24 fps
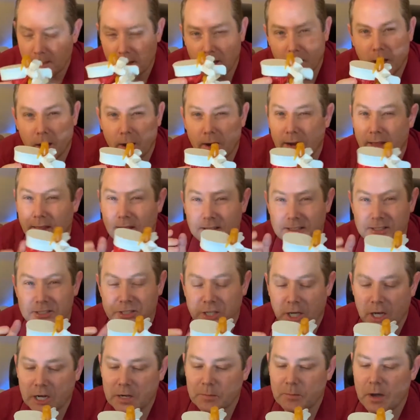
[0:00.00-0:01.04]
All right, let's
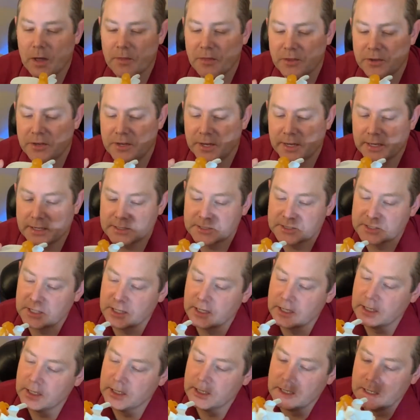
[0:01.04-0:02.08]
talk about the disc.
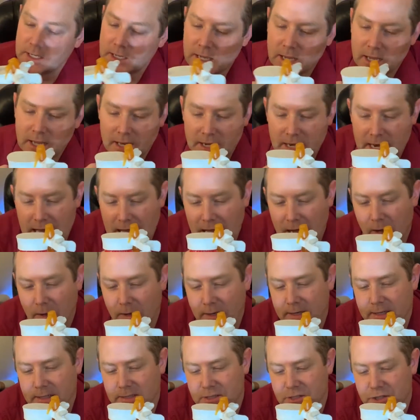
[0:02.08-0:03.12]
Now,
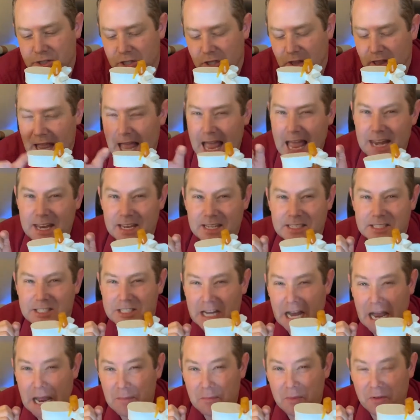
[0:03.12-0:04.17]
it's gelatinous
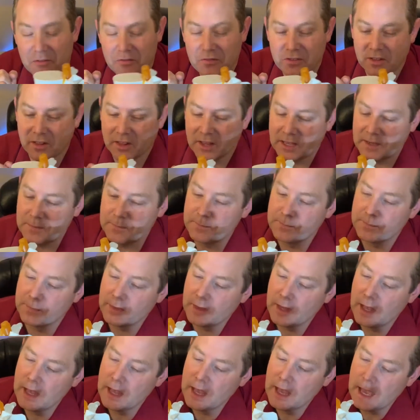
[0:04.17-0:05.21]
type filling,
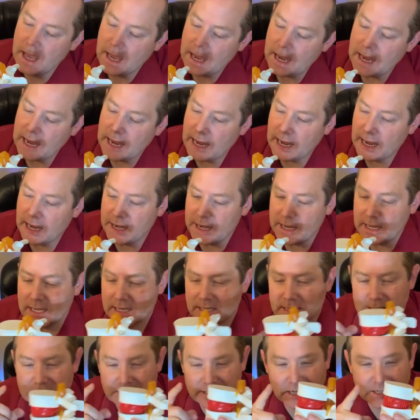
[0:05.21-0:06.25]
and it
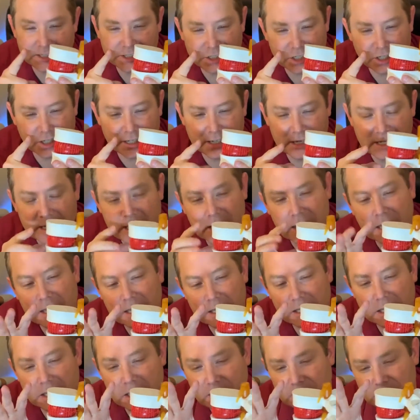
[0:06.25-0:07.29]
essentially
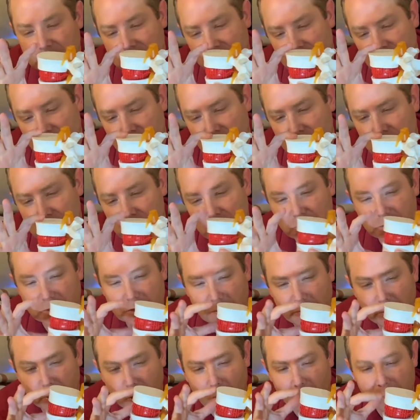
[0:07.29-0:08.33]
gives the cushion or
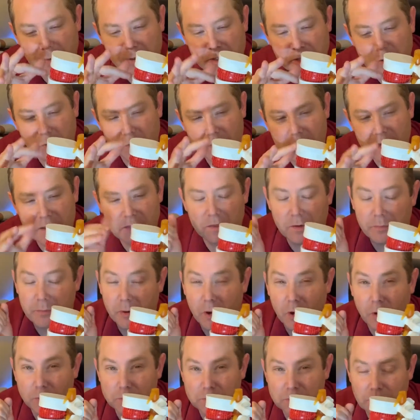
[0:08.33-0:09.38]
support between the
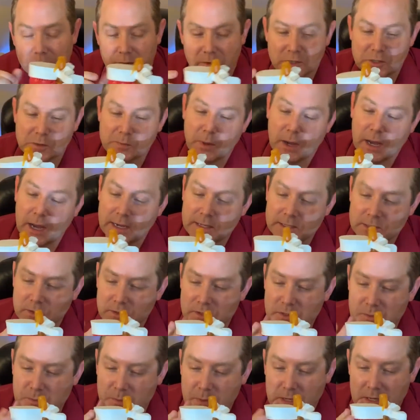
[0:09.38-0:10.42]
bones of your spine. So
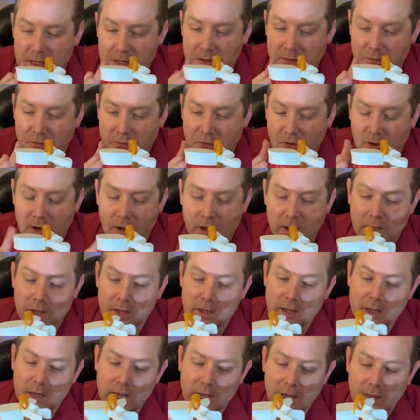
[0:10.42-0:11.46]
this being the front,
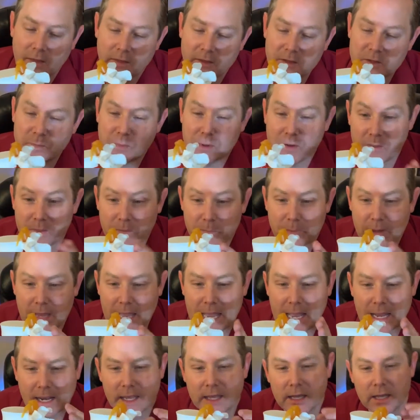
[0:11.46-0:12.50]
and this being the
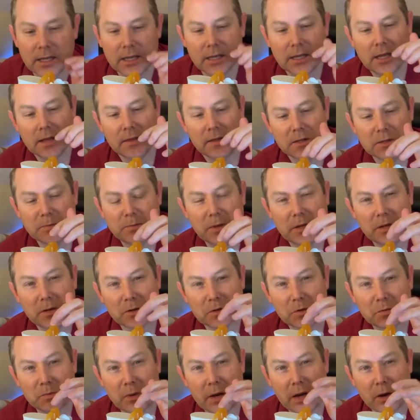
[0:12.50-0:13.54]
back, this being the
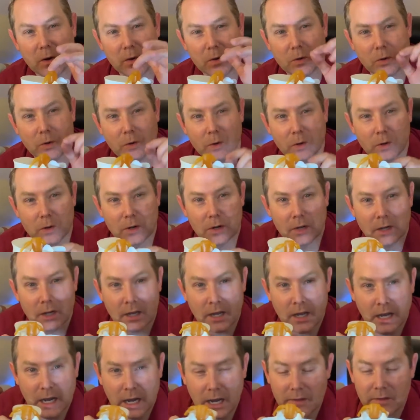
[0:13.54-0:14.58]
spinal cord,
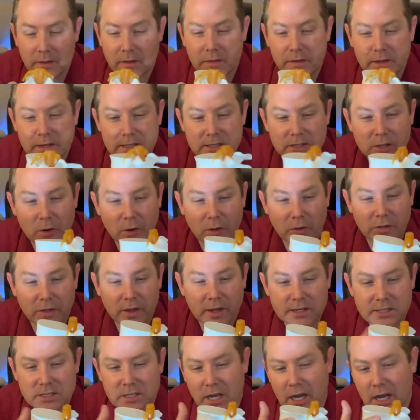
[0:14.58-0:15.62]
and then these little
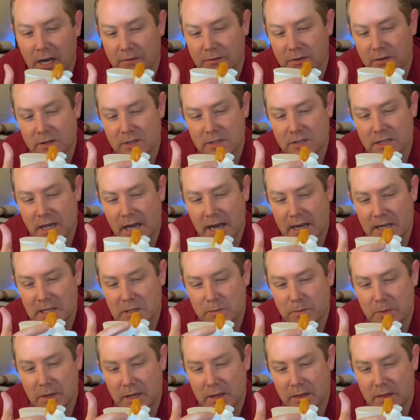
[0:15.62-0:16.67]
things off to the sides
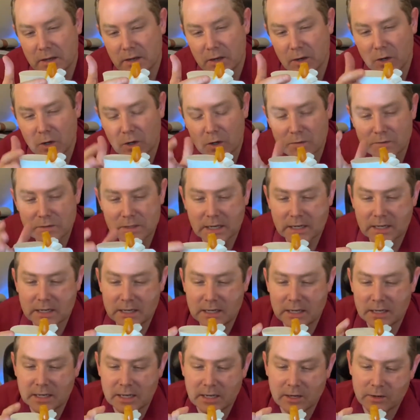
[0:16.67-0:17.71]
being the nerves that can
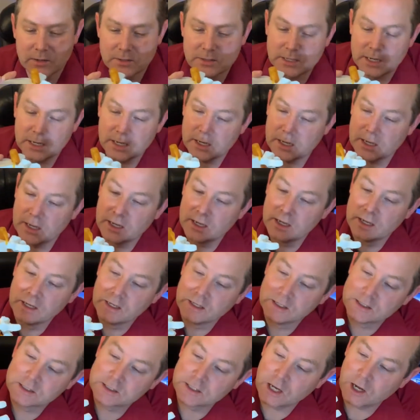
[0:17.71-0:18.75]
get irritated.
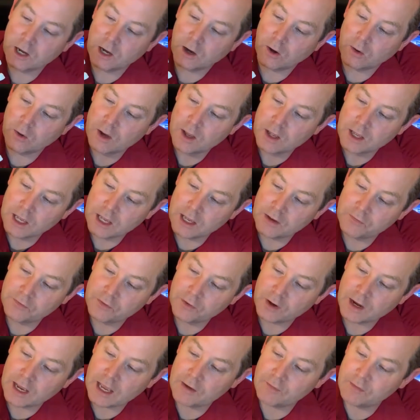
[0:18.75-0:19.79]
So if
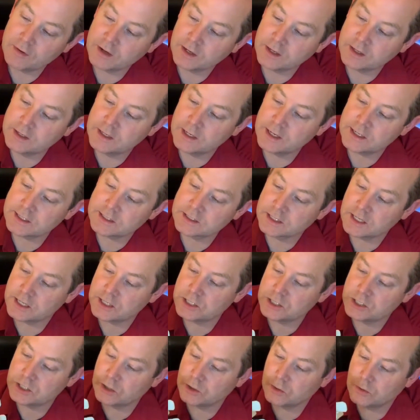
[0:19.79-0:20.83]
you're having a disc
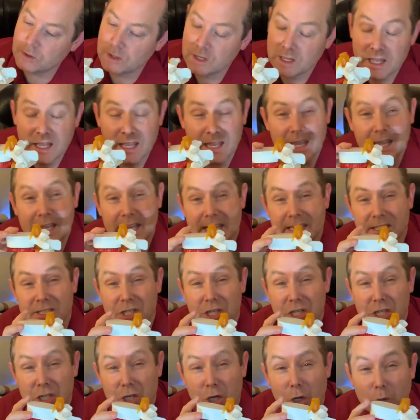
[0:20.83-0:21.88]
issue, it's
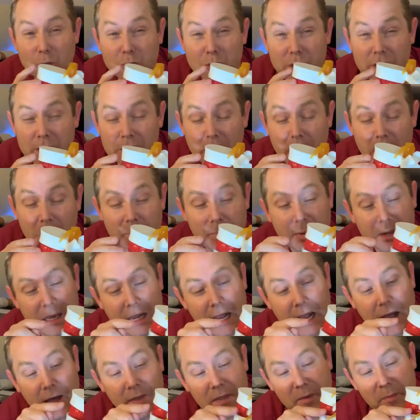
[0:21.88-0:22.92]
usually going to be
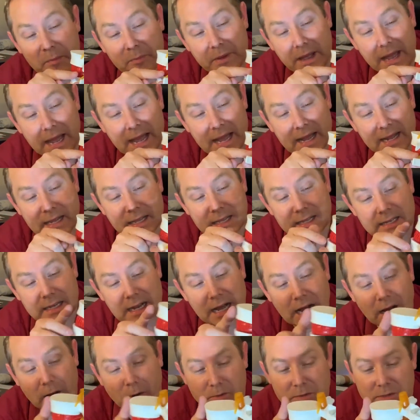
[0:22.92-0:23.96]
on the back and
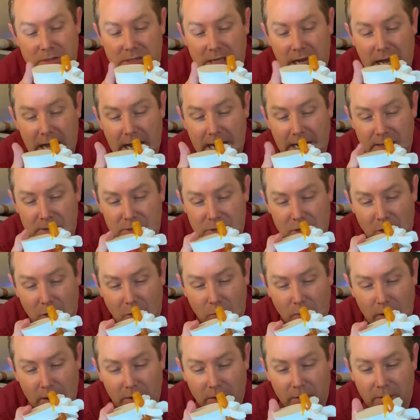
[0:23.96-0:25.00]
outside. So
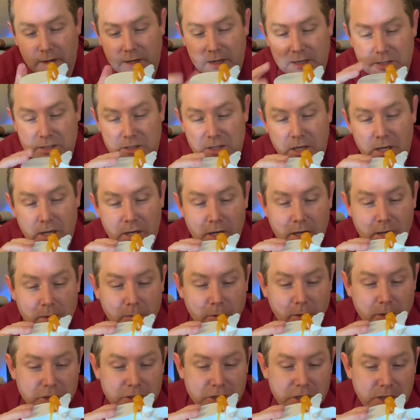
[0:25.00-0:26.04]
whether it's
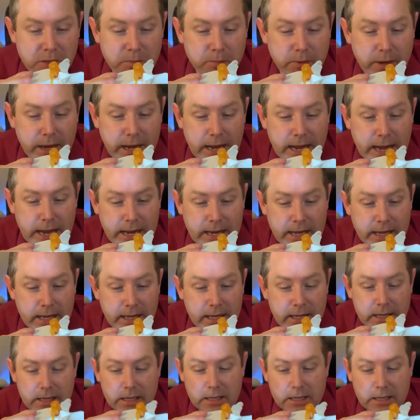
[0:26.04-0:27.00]
pushing back